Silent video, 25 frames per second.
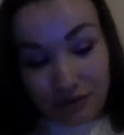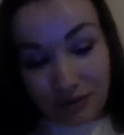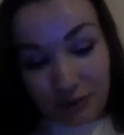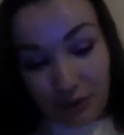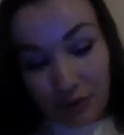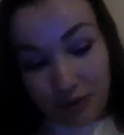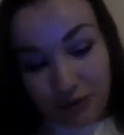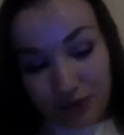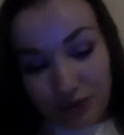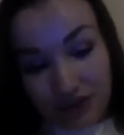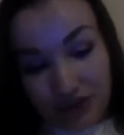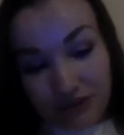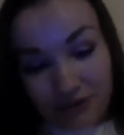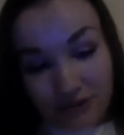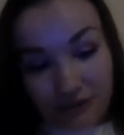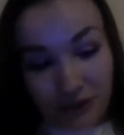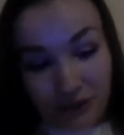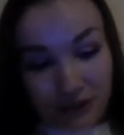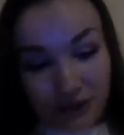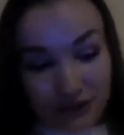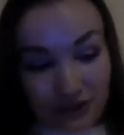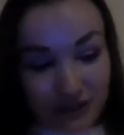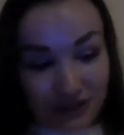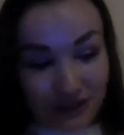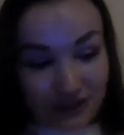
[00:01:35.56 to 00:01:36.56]
obviously
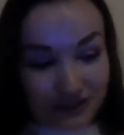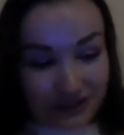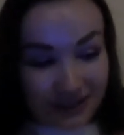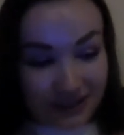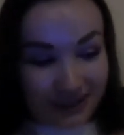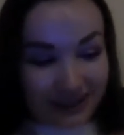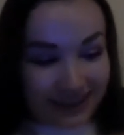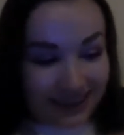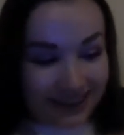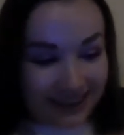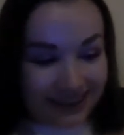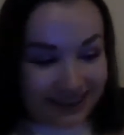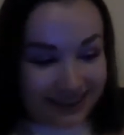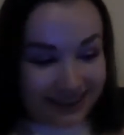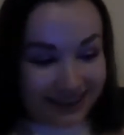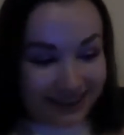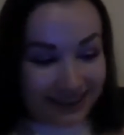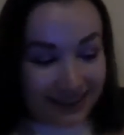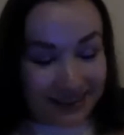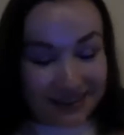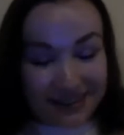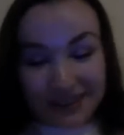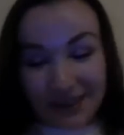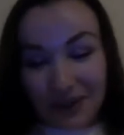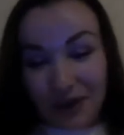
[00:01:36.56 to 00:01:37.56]
facing the
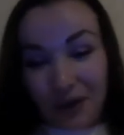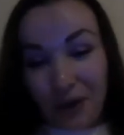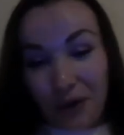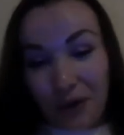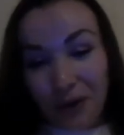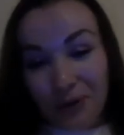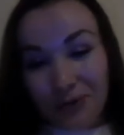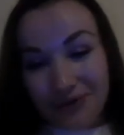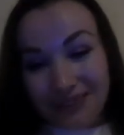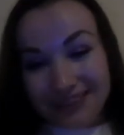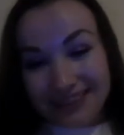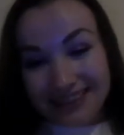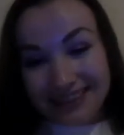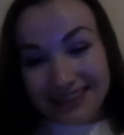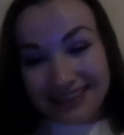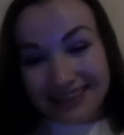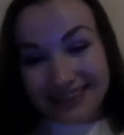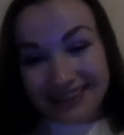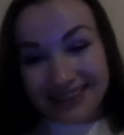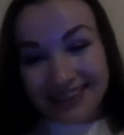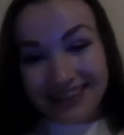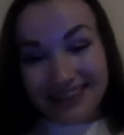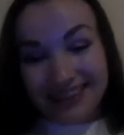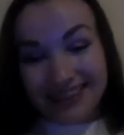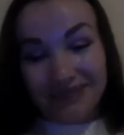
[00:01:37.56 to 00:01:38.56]

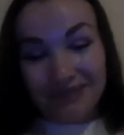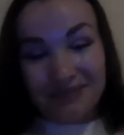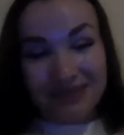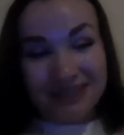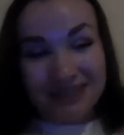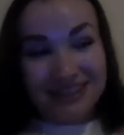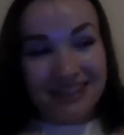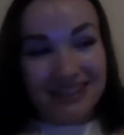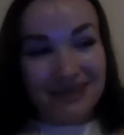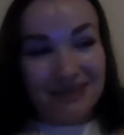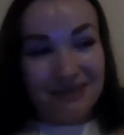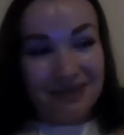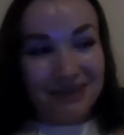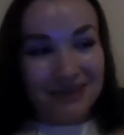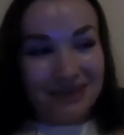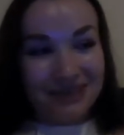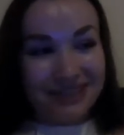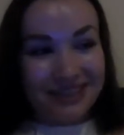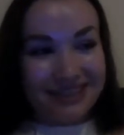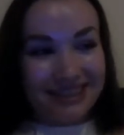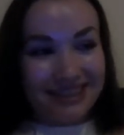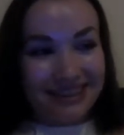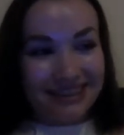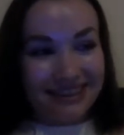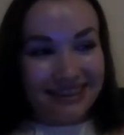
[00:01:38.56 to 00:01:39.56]
COVID pandemic
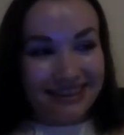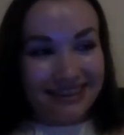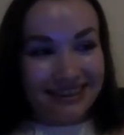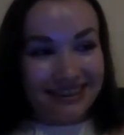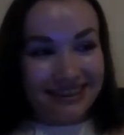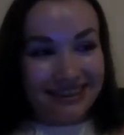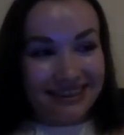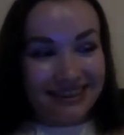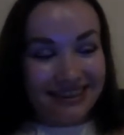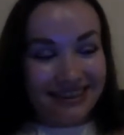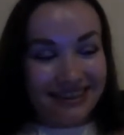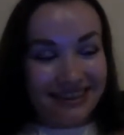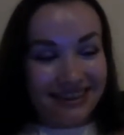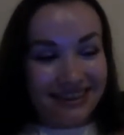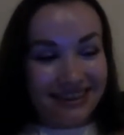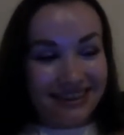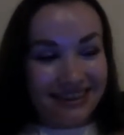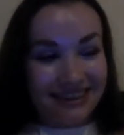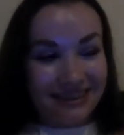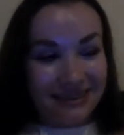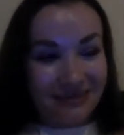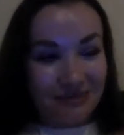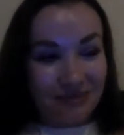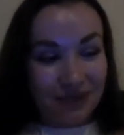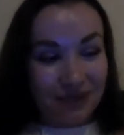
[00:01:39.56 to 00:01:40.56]
recently,
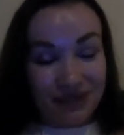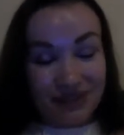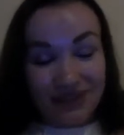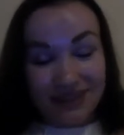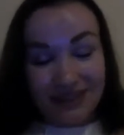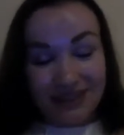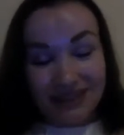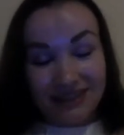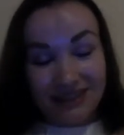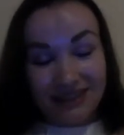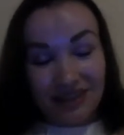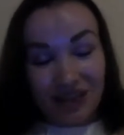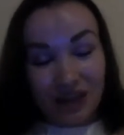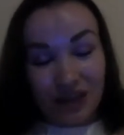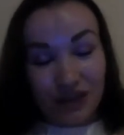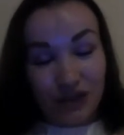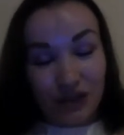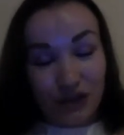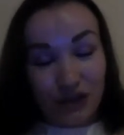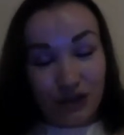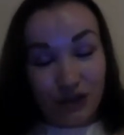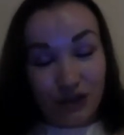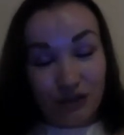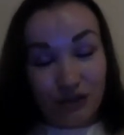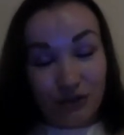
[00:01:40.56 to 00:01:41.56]
but I
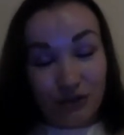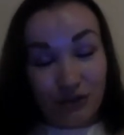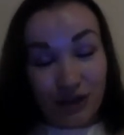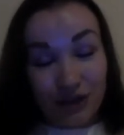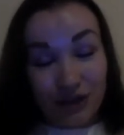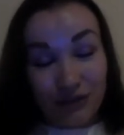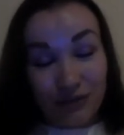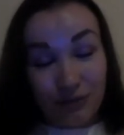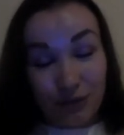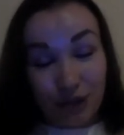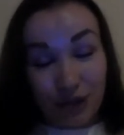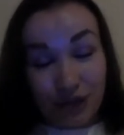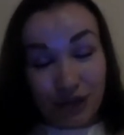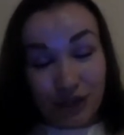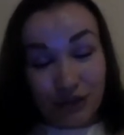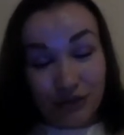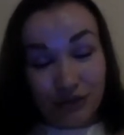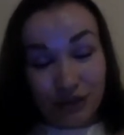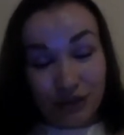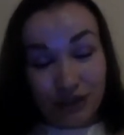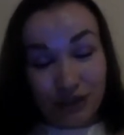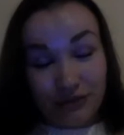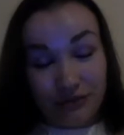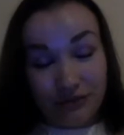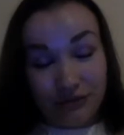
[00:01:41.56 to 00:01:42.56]
generally find my
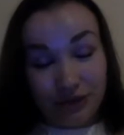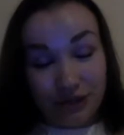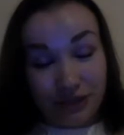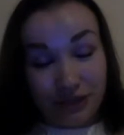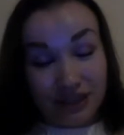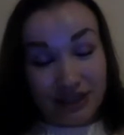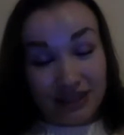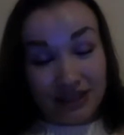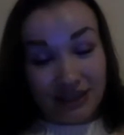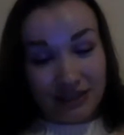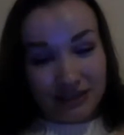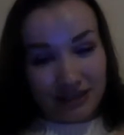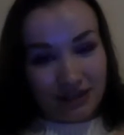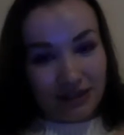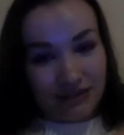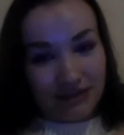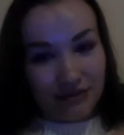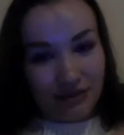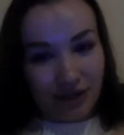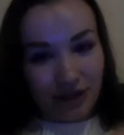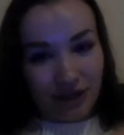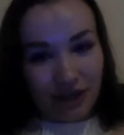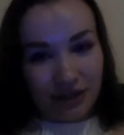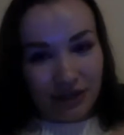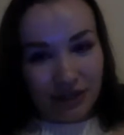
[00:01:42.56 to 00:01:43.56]
career very
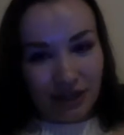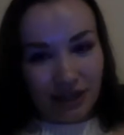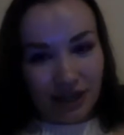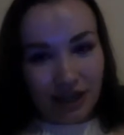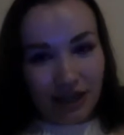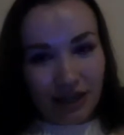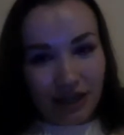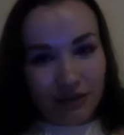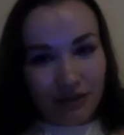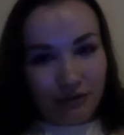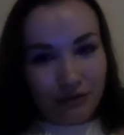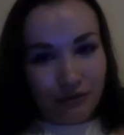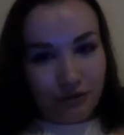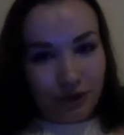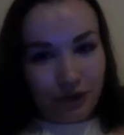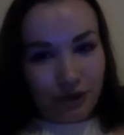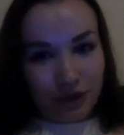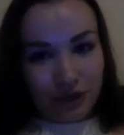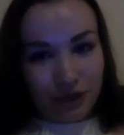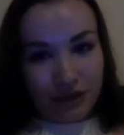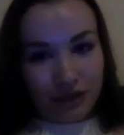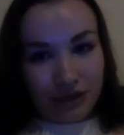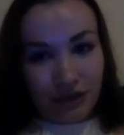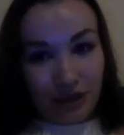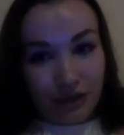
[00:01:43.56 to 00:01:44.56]
satisfying.
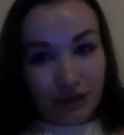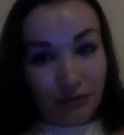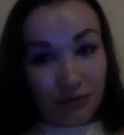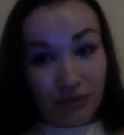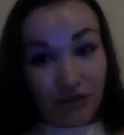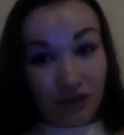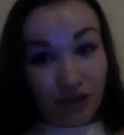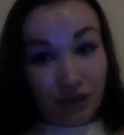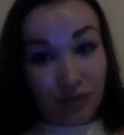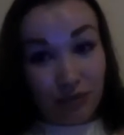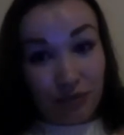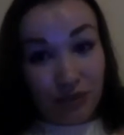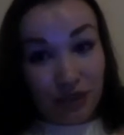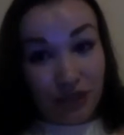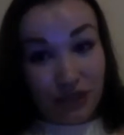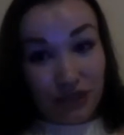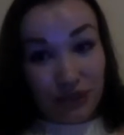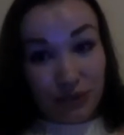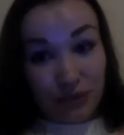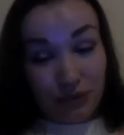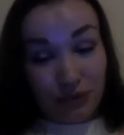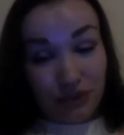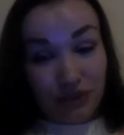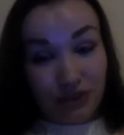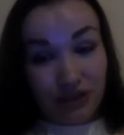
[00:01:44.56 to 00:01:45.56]
Very
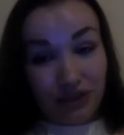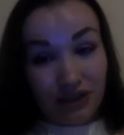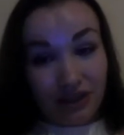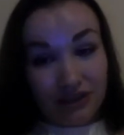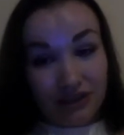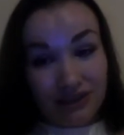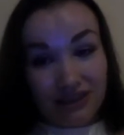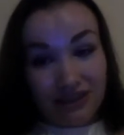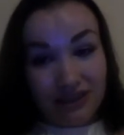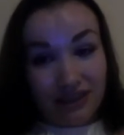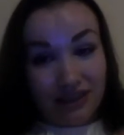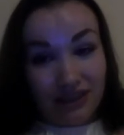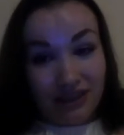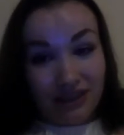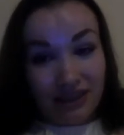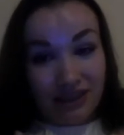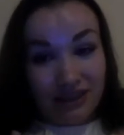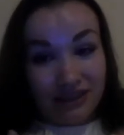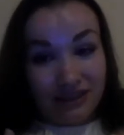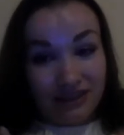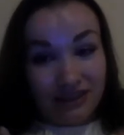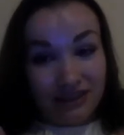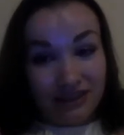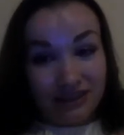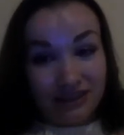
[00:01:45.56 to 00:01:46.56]
pleased with that,
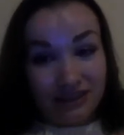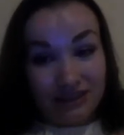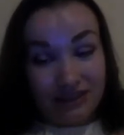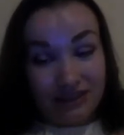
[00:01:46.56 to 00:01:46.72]
and